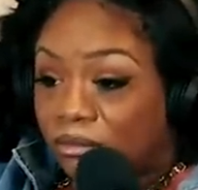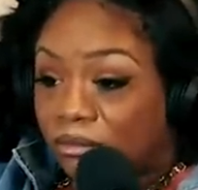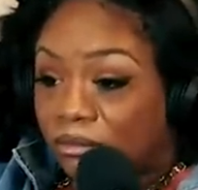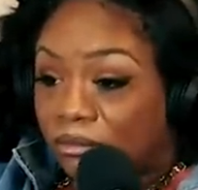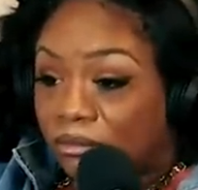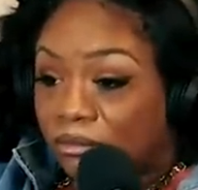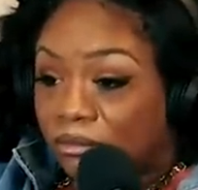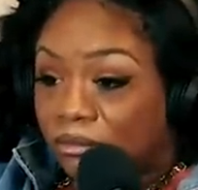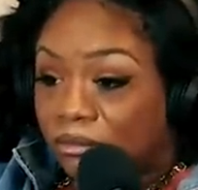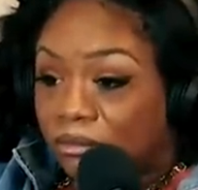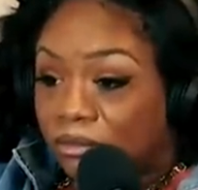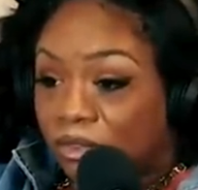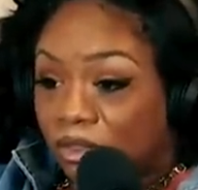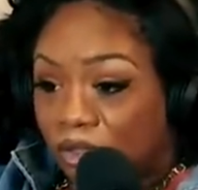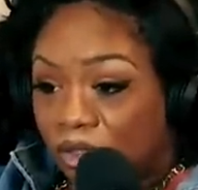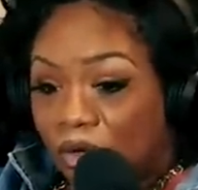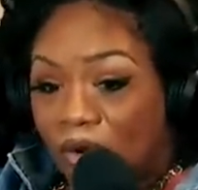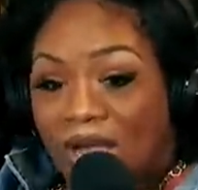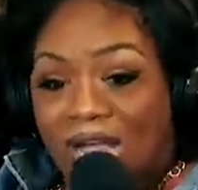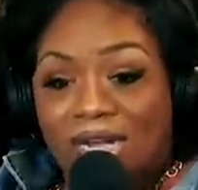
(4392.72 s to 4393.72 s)
Mm -hmm,
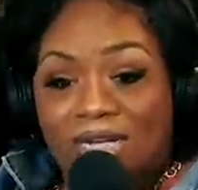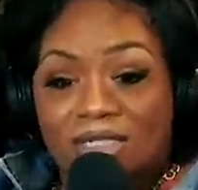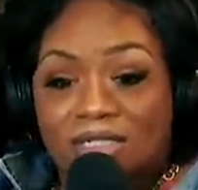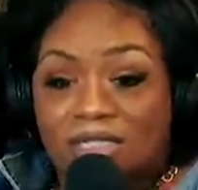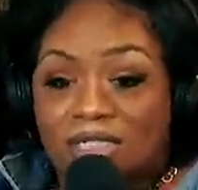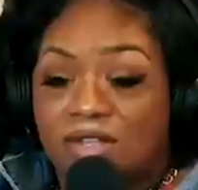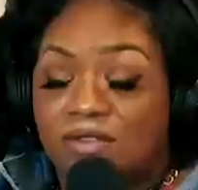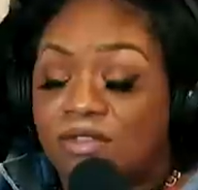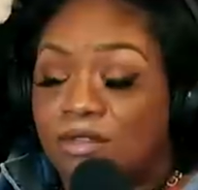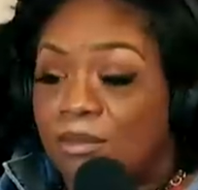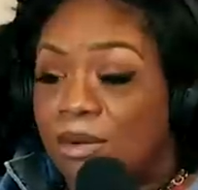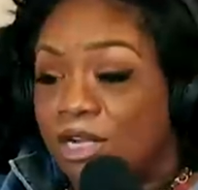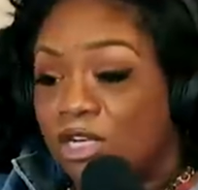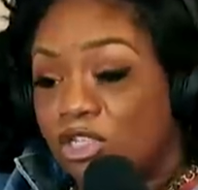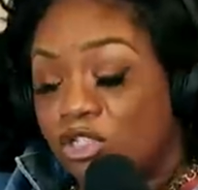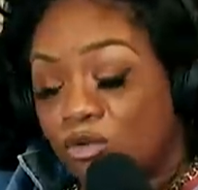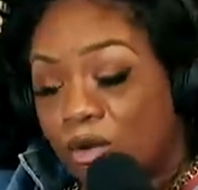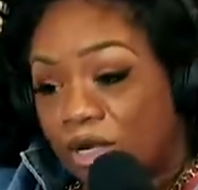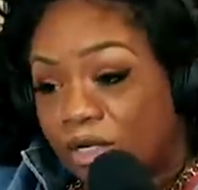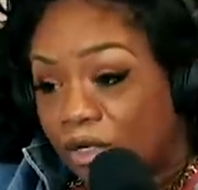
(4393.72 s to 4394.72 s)
You know, mm-hmm. I can see if
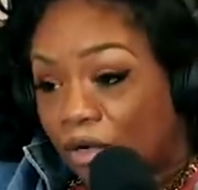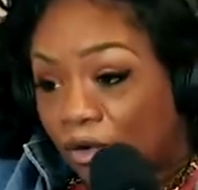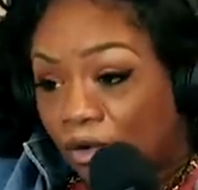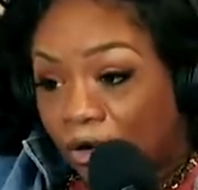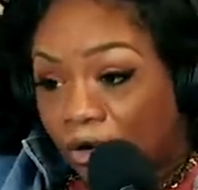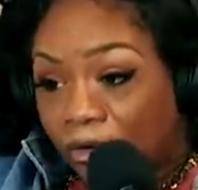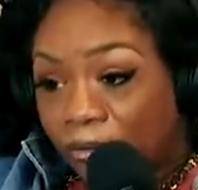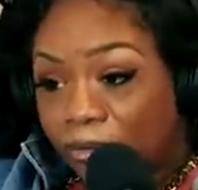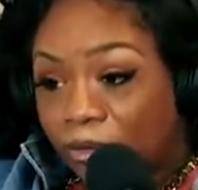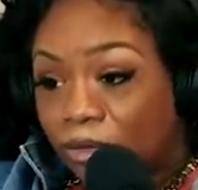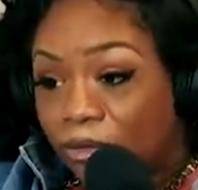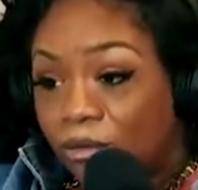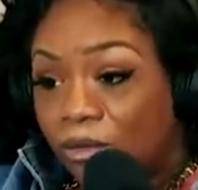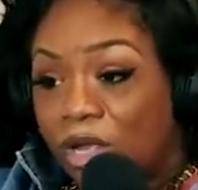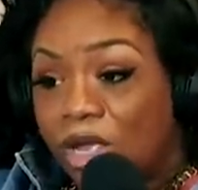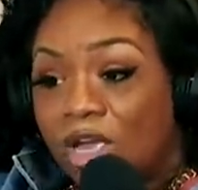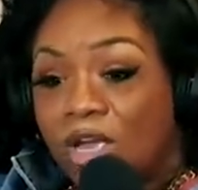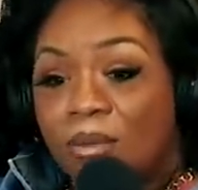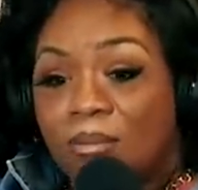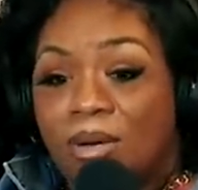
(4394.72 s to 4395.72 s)
somebody's trying to harm you,
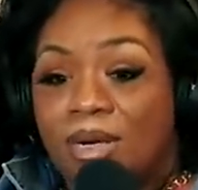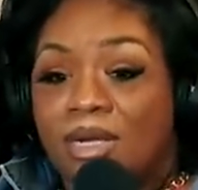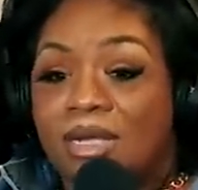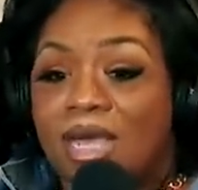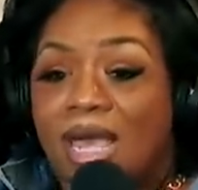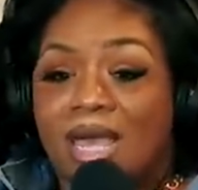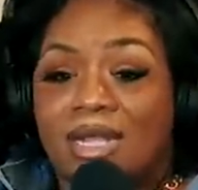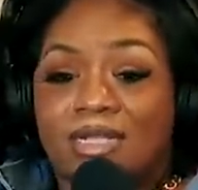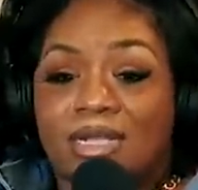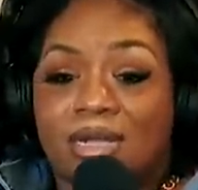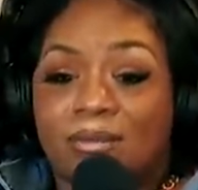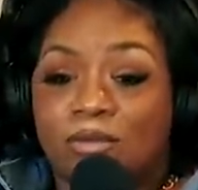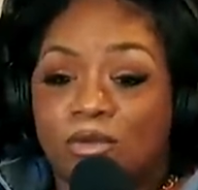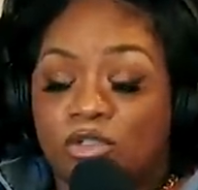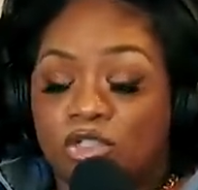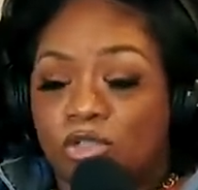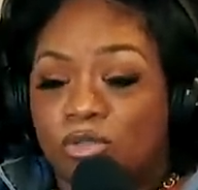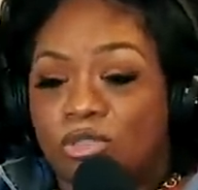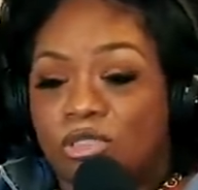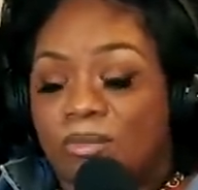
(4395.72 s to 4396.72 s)
but goddamn, you
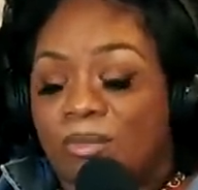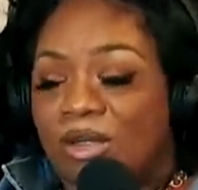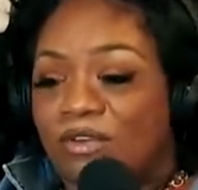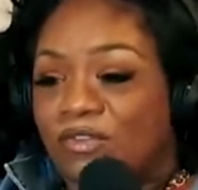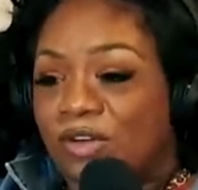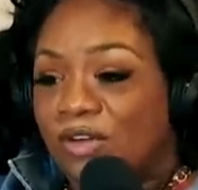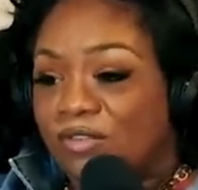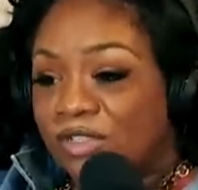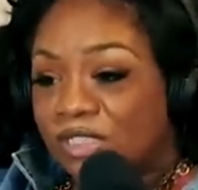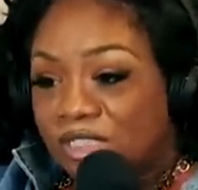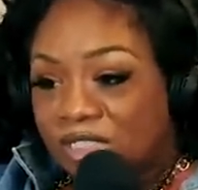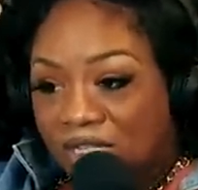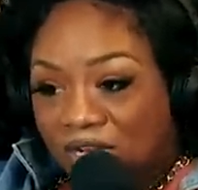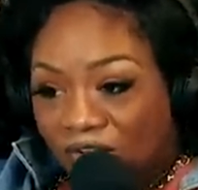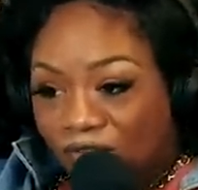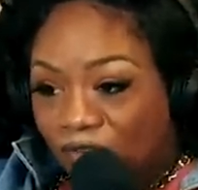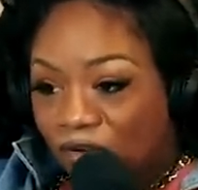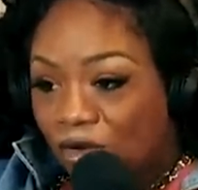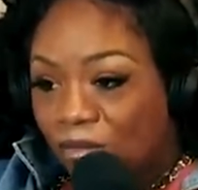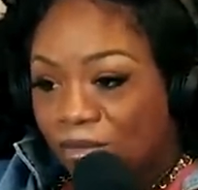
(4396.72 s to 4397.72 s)
shoot somebody for having a
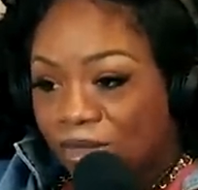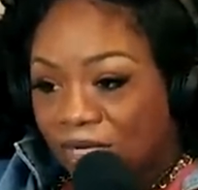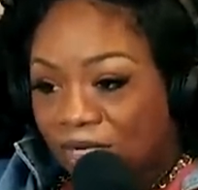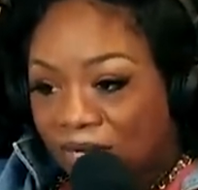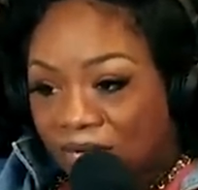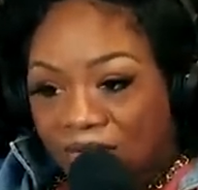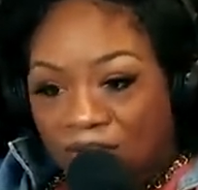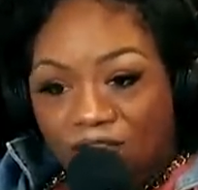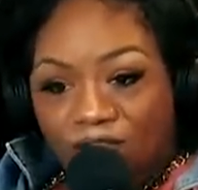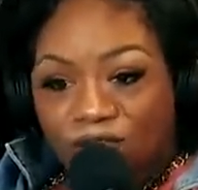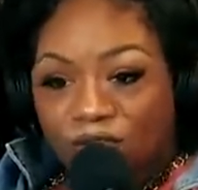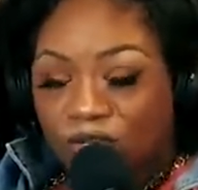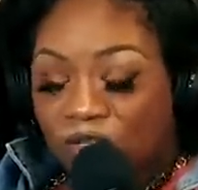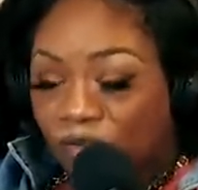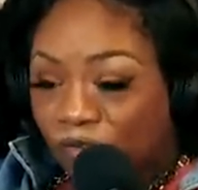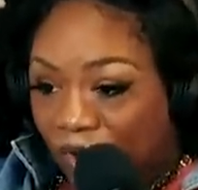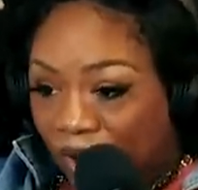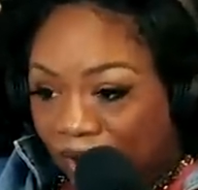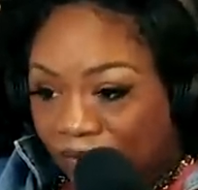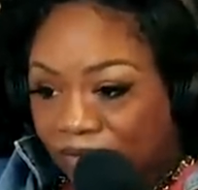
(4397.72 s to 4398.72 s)
cell phone in their hand
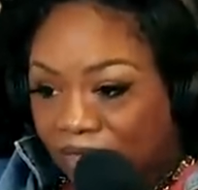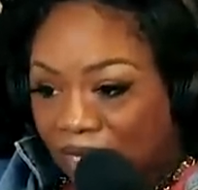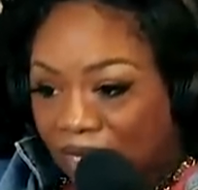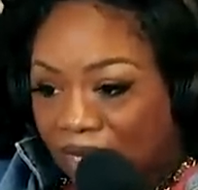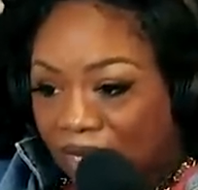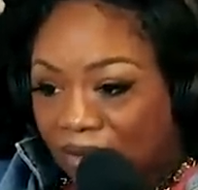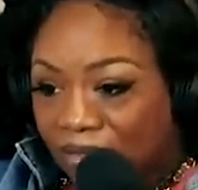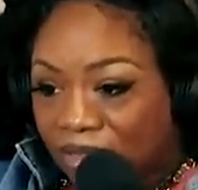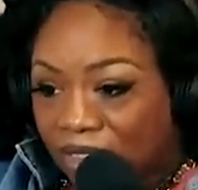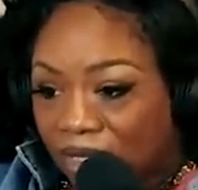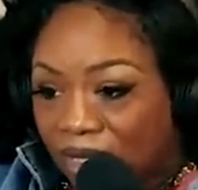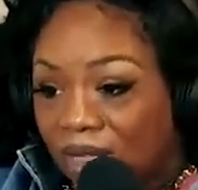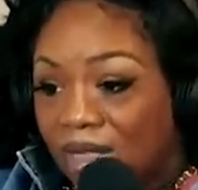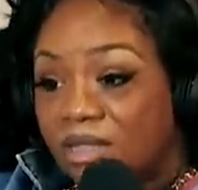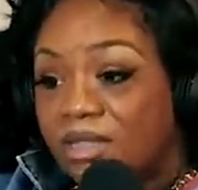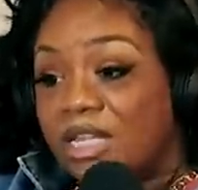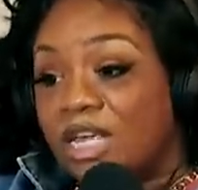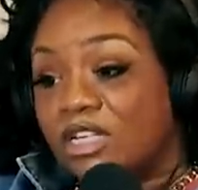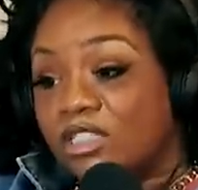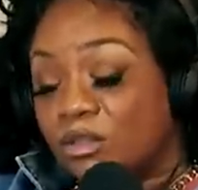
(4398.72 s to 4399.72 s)
55 right. times.
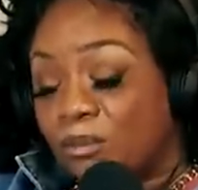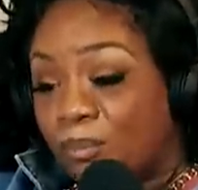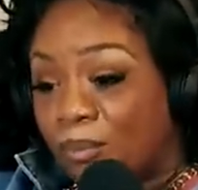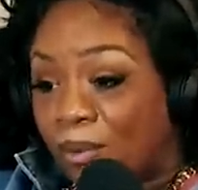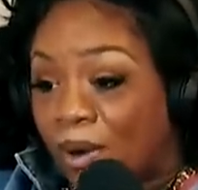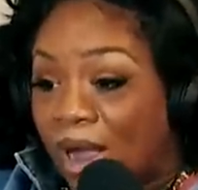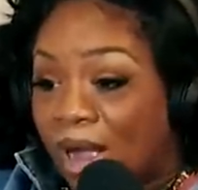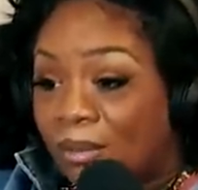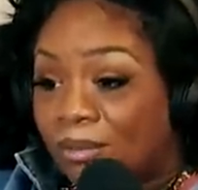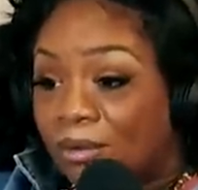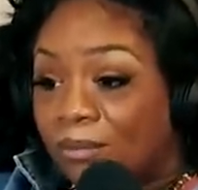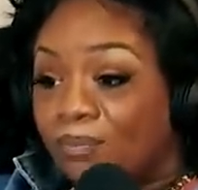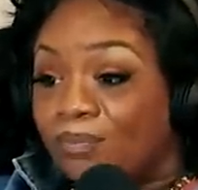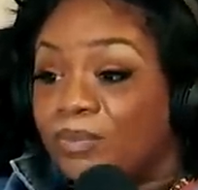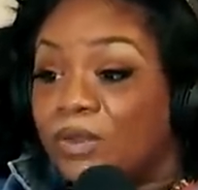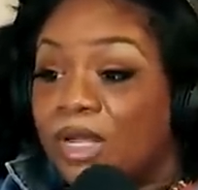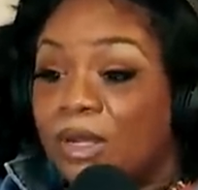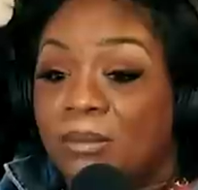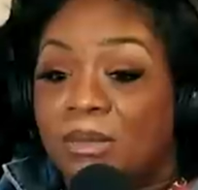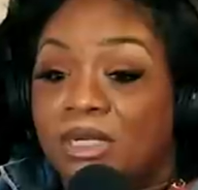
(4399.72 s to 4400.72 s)
Right. That's a problem.
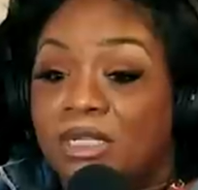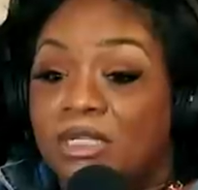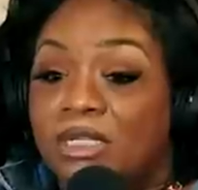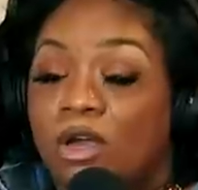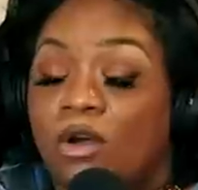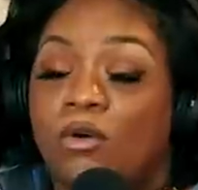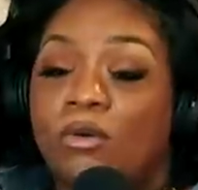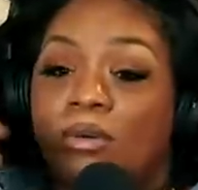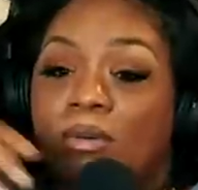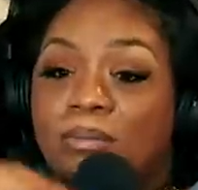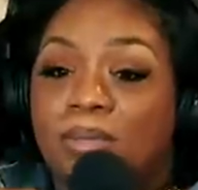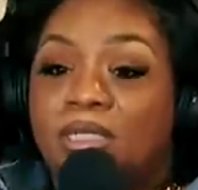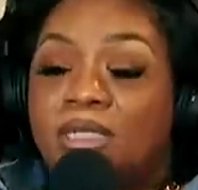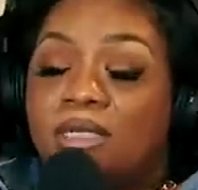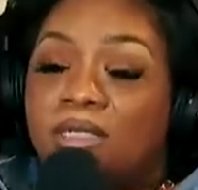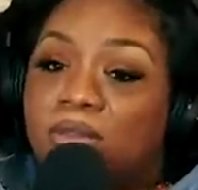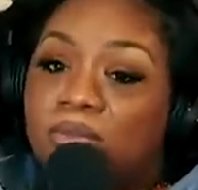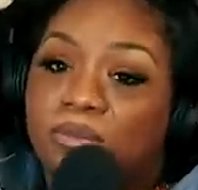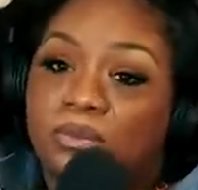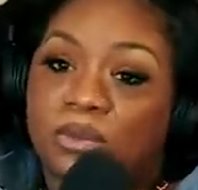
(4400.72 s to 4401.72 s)
Right. But no, but
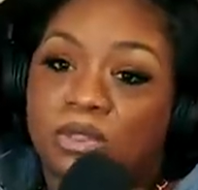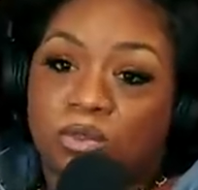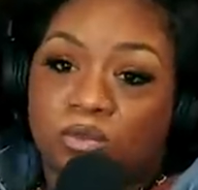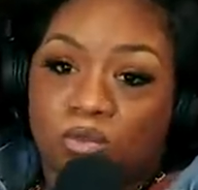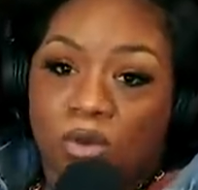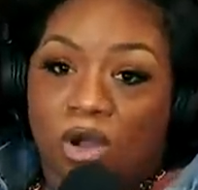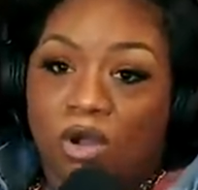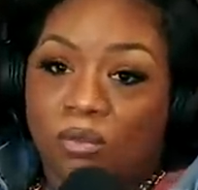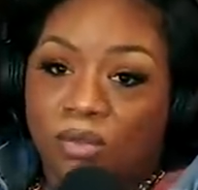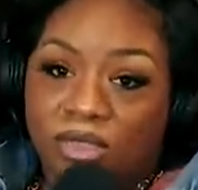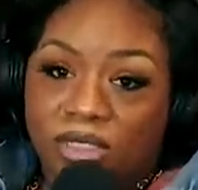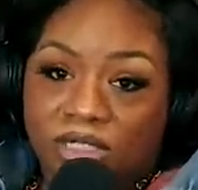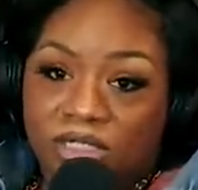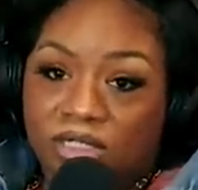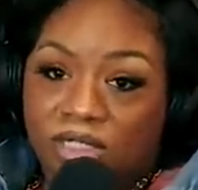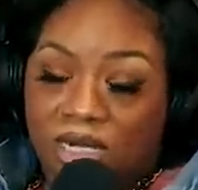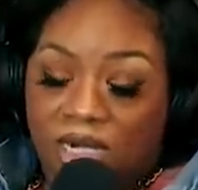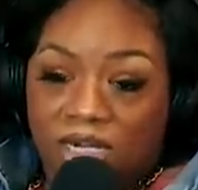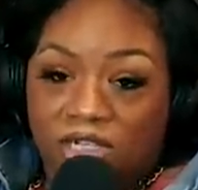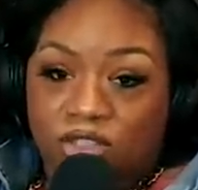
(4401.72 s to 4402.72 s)
this what's wrong with
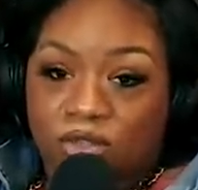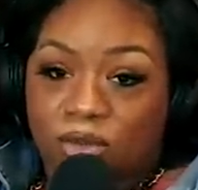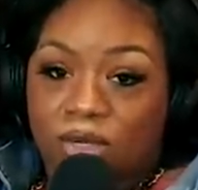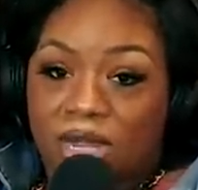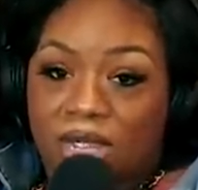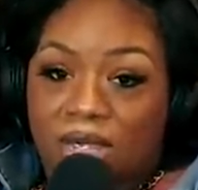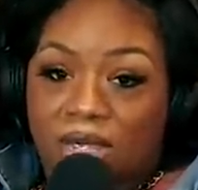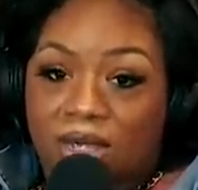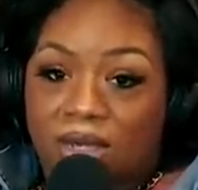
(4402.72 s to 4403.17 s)
this country?